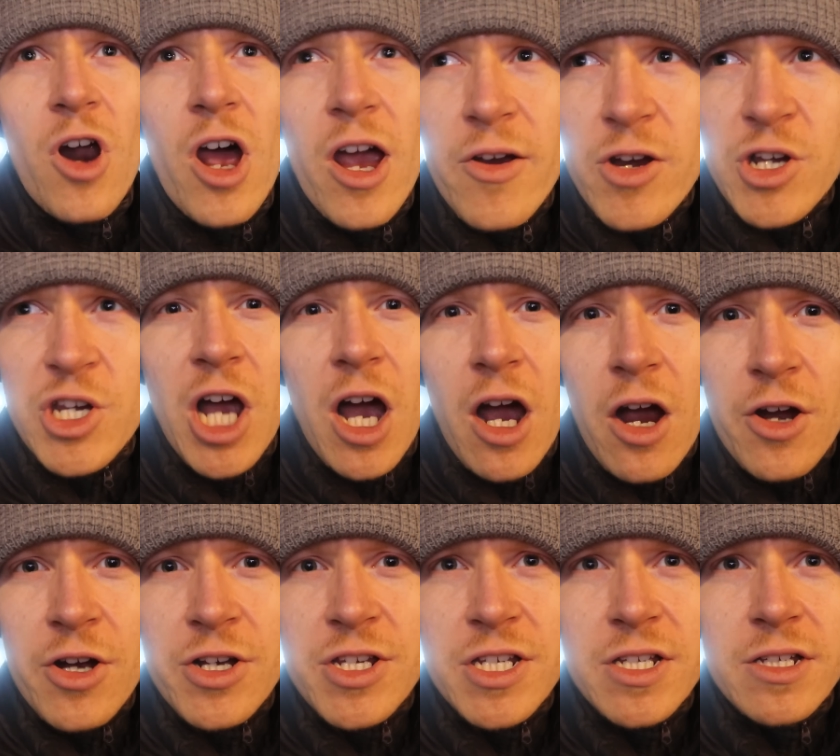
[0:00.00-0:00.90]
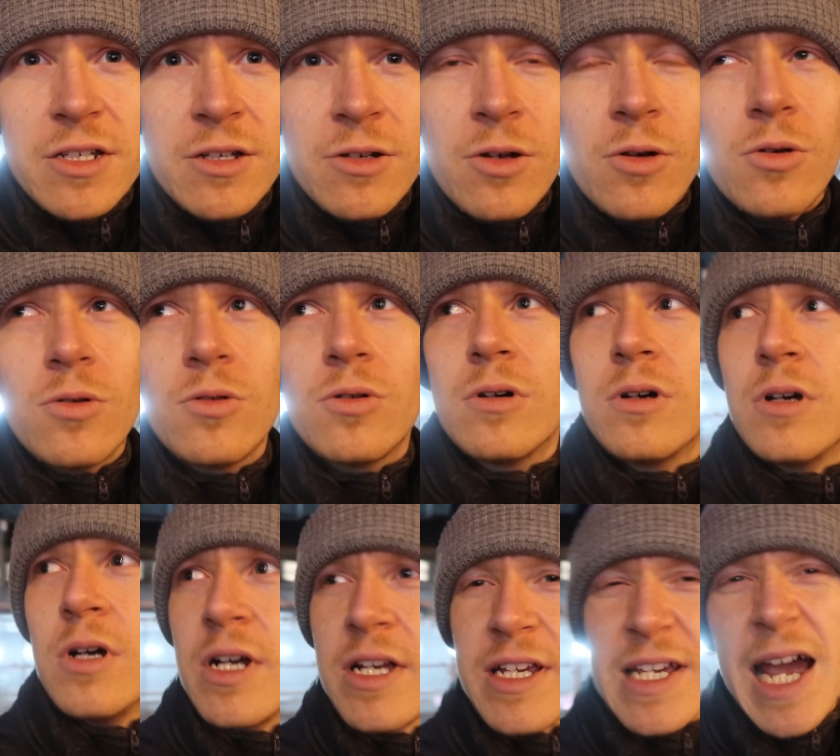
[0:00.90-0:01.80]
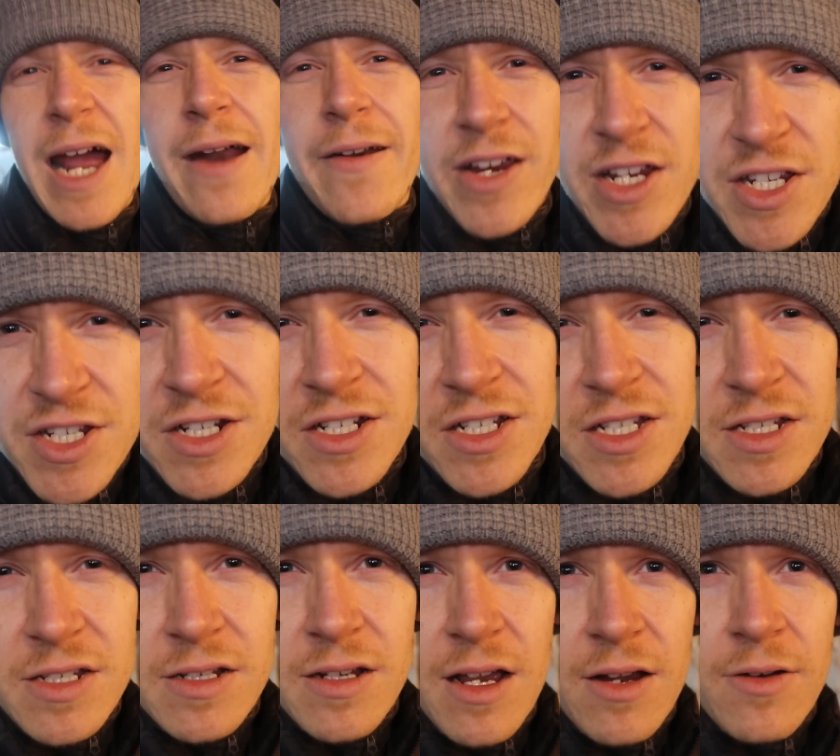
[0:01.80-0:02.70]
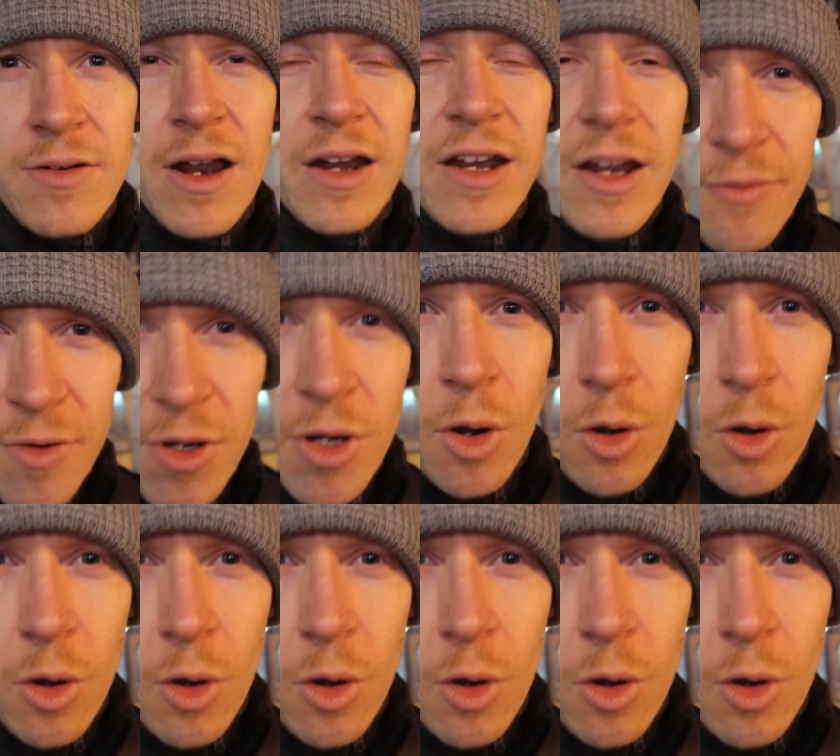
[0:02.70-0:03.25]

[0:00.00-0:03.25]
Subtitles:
Irish heart, you know, characters around every